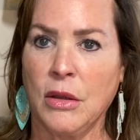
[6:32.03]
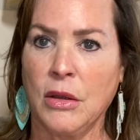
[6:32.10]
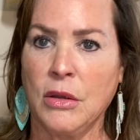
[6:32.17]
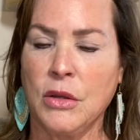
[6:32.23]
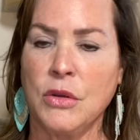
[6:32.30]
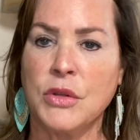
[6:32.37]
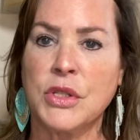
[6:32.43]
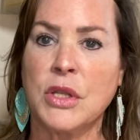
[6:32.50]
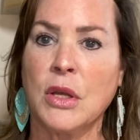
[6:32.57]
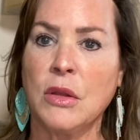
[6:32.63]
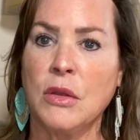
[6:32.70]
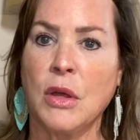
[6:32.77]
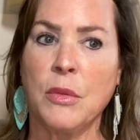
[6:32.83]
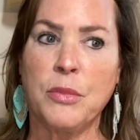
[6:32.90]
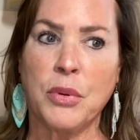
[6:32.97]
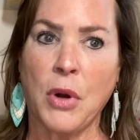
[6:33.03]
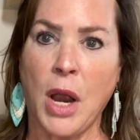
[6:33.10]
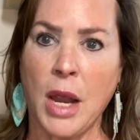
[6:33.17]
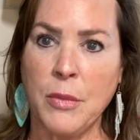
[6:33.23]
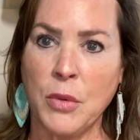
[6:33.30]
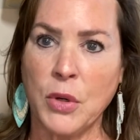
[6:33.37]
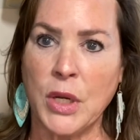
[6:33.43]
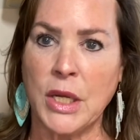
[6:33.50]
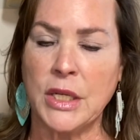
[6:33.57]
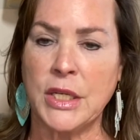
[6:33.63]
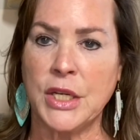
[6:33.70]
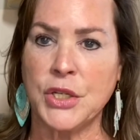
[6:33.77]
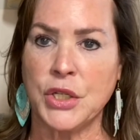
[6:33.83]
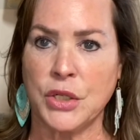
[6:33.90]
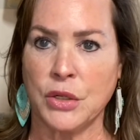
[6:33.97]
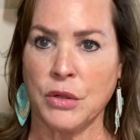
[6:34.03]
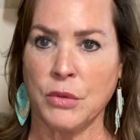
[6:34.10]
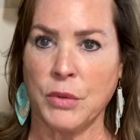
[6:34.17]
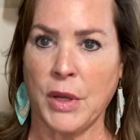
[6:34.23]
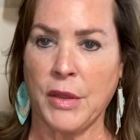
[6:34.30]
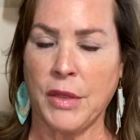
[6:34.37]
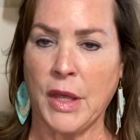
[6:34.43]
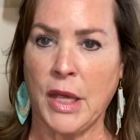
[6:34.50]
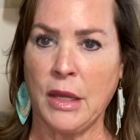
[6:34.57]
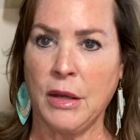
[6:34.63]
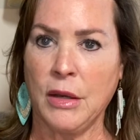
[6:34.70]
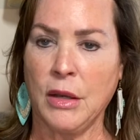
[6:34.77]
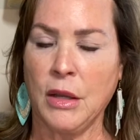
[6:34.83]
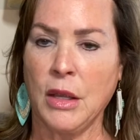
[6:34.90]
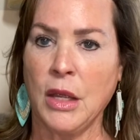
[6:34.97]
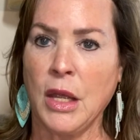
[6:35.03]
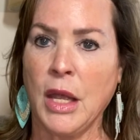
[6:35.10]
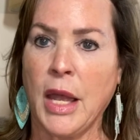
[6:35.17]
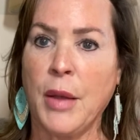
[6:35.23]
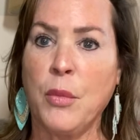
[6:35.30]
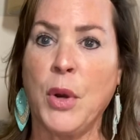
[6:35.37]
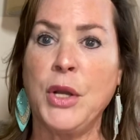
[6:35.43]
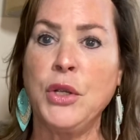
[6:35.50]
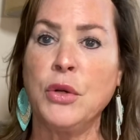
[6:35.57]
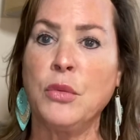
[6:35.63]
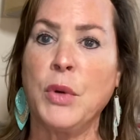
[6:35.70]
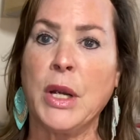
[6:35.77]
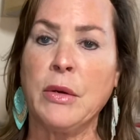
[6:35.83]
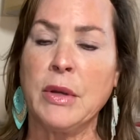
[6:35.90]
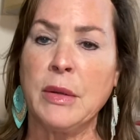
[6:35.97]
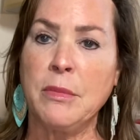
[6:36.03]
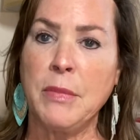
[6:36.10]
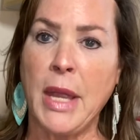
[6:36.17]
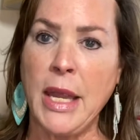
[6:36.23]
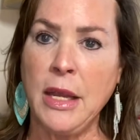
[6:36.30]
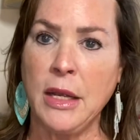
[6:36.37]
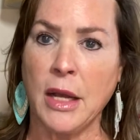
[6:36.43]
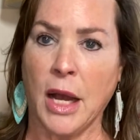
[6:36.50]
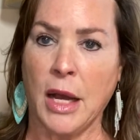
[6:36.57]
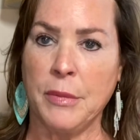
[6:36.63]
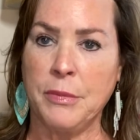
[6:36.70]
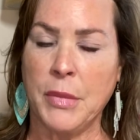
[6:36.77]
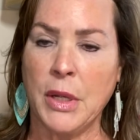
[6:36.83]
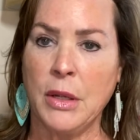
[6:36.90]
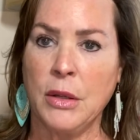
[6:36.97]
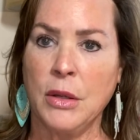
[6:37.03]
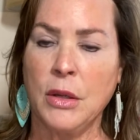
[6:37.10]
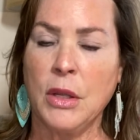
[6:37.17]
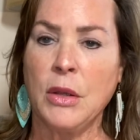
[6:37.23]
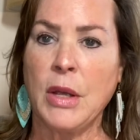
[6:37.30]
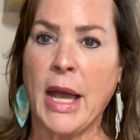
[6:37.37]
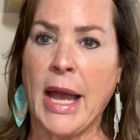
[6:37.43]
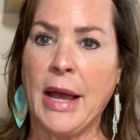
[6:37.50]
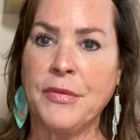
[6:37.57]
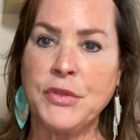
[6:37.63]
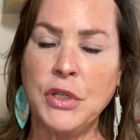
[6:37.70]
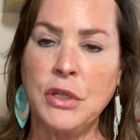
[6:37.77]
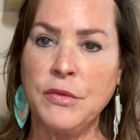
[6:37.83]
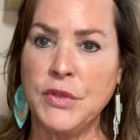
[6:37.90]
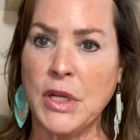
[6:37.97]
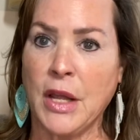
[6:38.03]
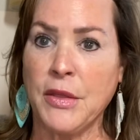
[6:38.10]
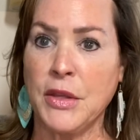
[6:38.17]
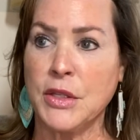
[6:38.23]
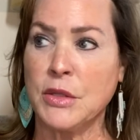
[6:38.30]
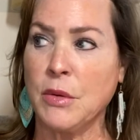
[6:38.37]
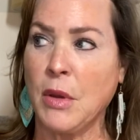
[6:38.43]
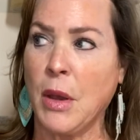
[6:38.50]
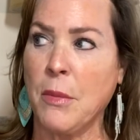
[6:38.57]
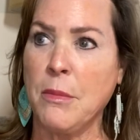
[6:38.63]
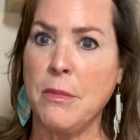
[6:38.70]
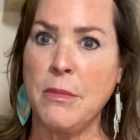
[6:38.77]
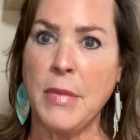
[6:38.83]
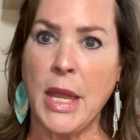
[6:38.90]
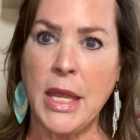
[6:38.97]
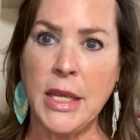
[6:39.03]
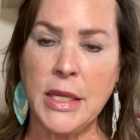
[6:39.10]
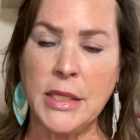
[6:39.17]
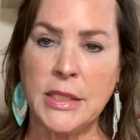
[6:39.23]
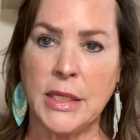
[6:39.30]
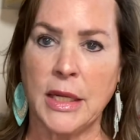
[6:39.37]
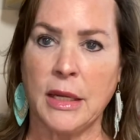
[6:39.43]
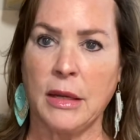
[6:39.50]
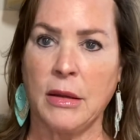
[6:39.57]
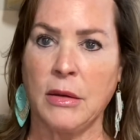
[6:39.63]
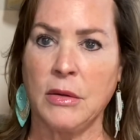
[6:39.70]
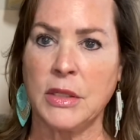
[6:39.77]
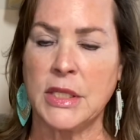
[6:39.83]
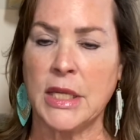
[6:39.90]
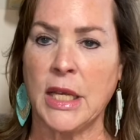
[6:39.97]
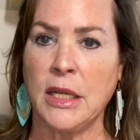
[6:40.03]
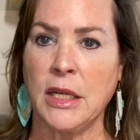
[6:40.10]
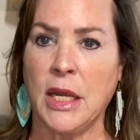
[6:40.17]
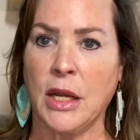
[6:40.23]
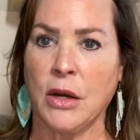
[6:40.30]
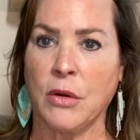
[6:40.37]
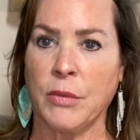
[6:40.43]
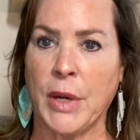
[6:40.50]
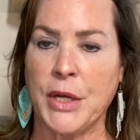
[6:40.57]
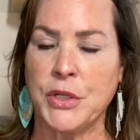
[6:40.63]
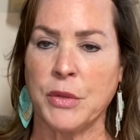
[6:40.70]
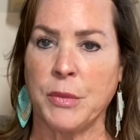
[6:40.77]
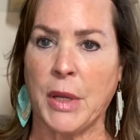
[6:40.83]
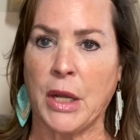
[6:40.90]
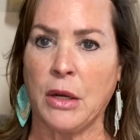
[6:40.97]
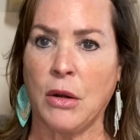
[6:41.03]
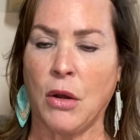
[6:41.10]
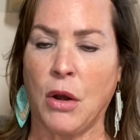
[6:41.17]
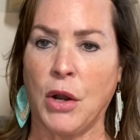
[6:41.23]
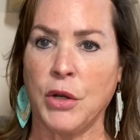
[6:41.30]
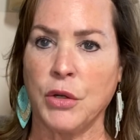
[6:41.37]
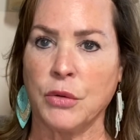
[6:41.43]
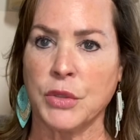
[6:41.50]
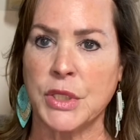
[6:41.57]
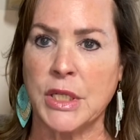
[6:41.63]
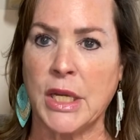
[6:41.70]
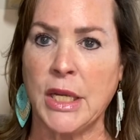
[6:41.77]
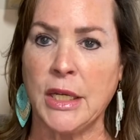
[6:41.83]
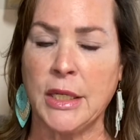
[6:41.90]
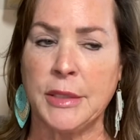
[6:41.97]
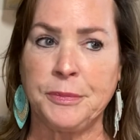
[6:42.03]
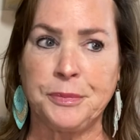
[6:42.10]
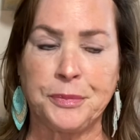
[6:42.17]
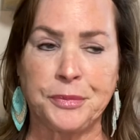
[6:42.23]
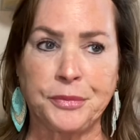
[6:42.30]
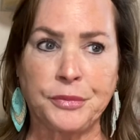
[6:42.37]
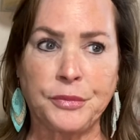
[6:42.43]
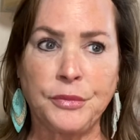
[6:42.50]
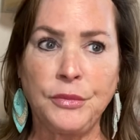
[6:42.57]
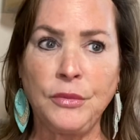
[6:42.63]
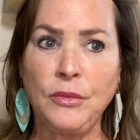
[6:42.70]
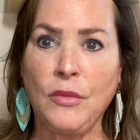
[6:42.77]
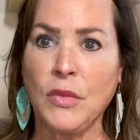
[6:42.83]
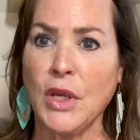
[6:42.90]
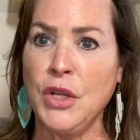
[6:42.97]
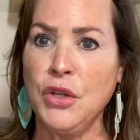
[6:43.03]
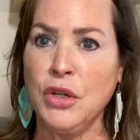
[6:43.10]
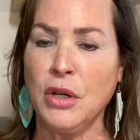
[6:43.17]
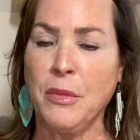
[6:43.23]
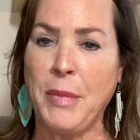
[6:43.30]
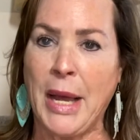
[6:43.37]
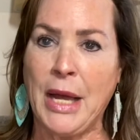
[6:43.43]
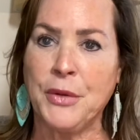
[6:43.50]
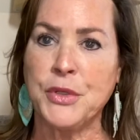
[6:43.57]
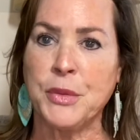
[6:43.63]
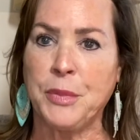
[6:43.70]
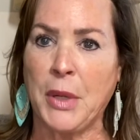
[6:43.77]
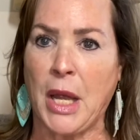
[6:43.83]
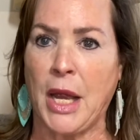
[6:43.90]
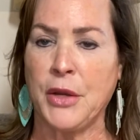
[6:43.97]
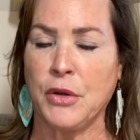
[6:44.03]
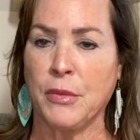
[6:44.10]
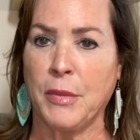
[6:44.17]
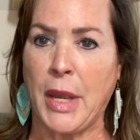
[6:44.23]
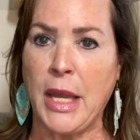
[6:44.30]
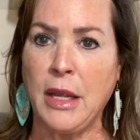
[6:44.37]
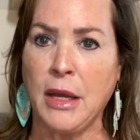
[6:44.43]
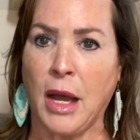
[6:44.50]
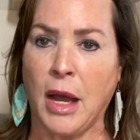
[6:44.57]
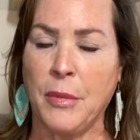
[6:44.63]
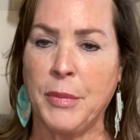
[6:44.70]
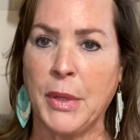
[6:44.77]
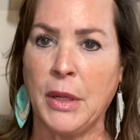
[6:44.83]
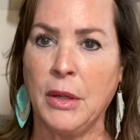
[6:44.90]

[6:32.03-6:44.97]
Use the primer conditioner with it. And when you're wearing makeup, after you've done this amazing skincare regimen on your skin, and you're about to apply your makeup,